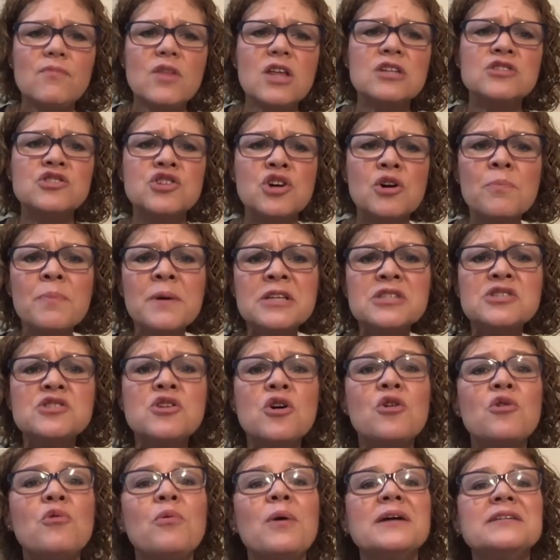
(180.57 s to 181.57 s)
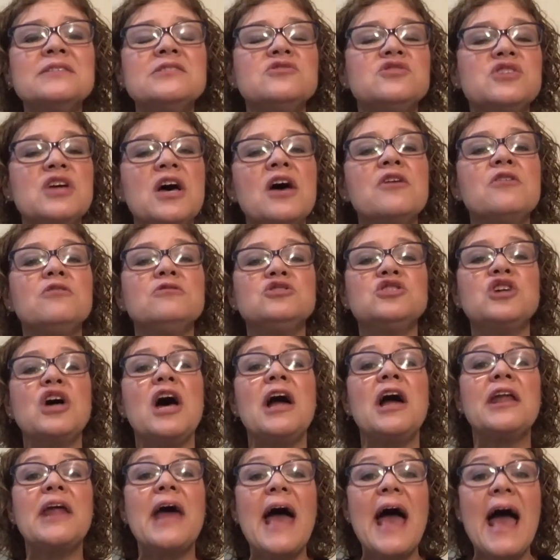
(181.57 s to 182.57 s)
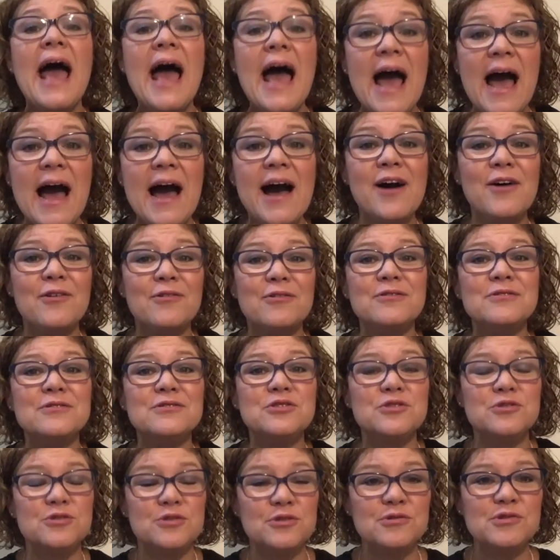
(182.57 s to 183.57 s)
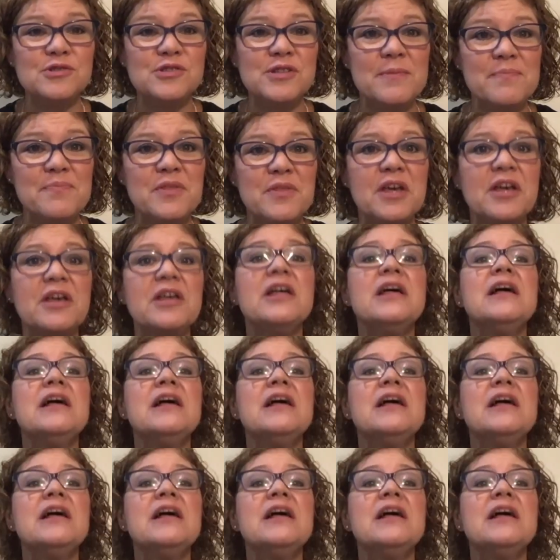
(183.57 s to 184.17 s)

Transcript: Don't be so quick to tell your child how to do something.